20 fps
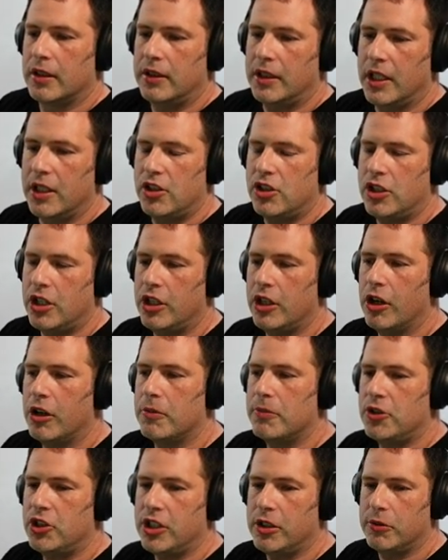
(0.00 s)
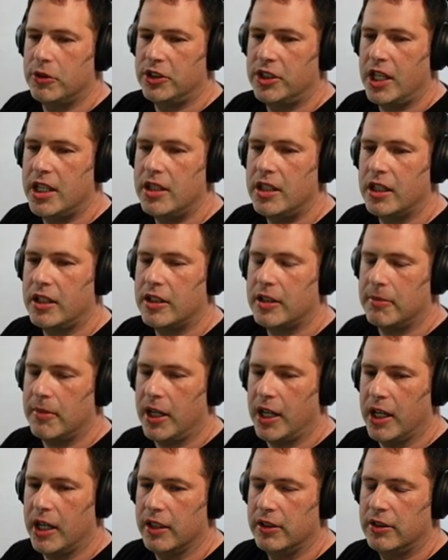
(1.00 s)
Did she hope she was in the
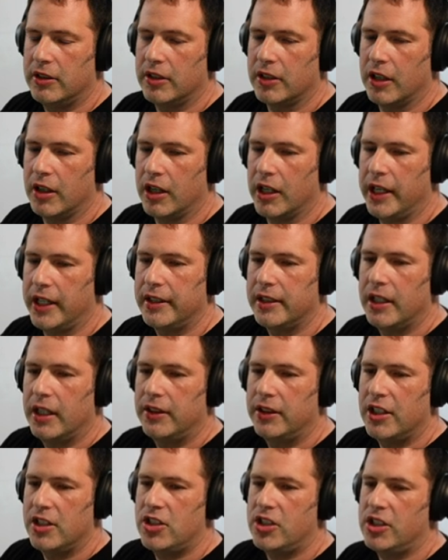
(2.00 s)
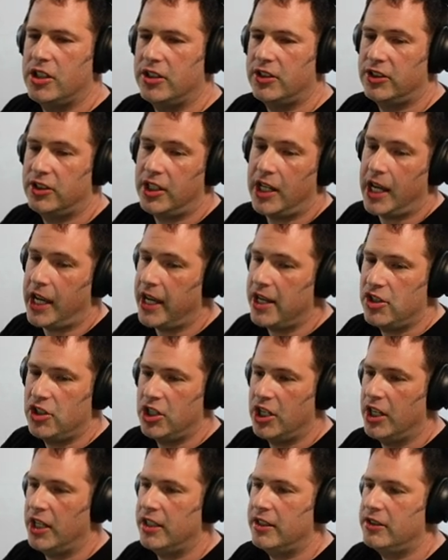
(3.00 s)
command? All right. Did she stay?
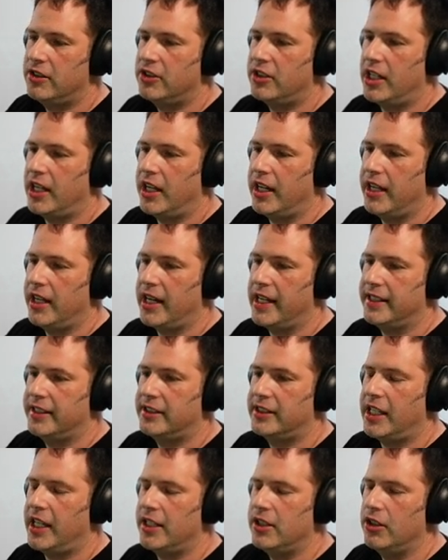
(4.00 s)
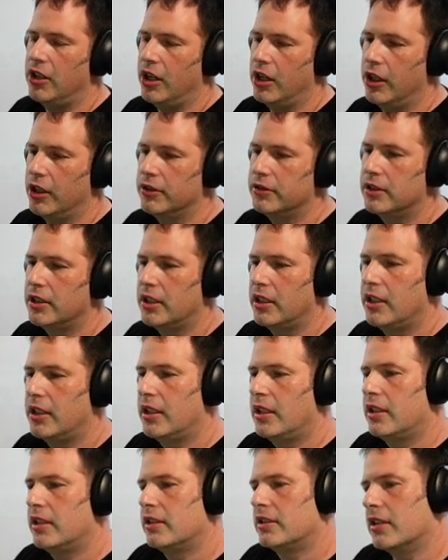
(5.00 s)
She didn't stay. I said no.
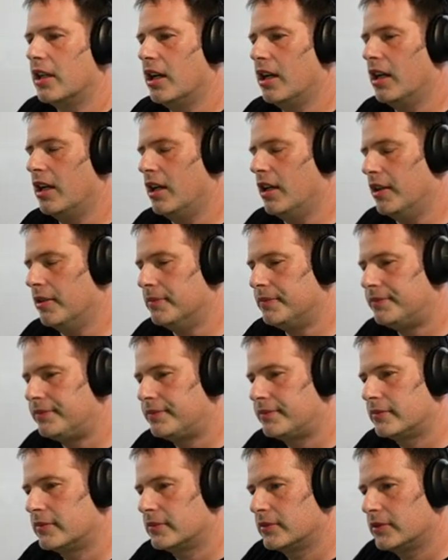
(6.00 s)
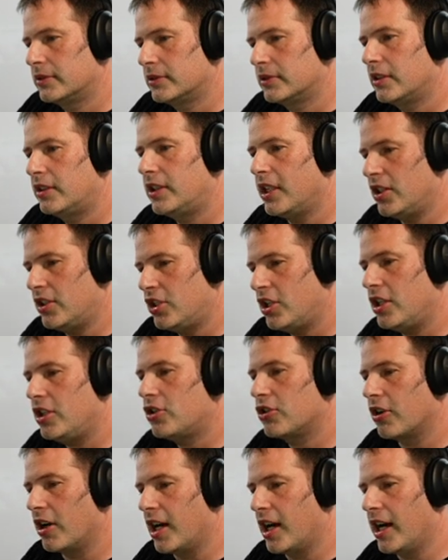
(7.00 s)
Did she
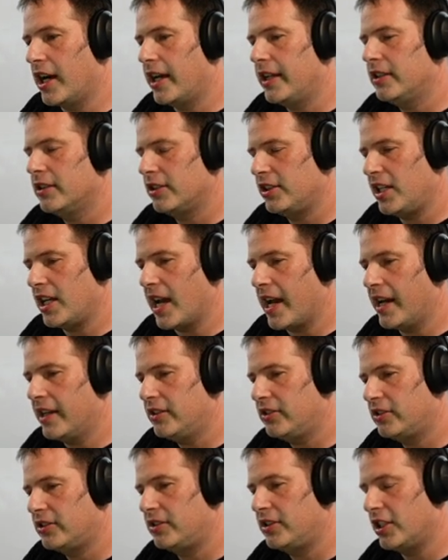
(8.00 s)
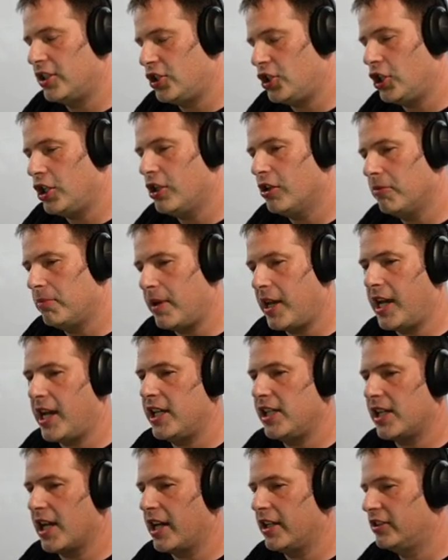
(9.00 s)
try? Yes. Did she
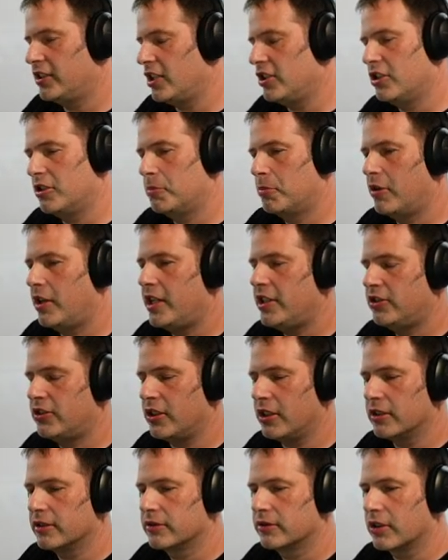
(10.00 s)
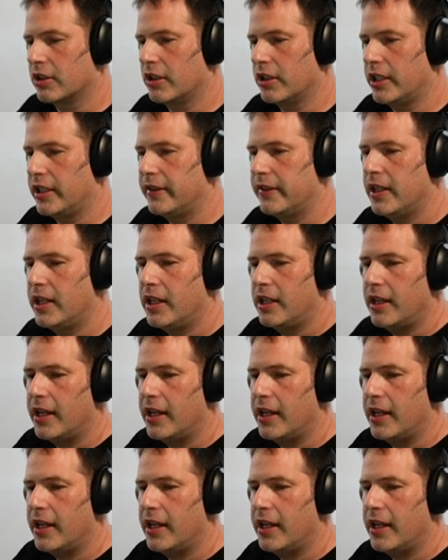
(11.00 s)
obey? Yes. I just praised her. All right.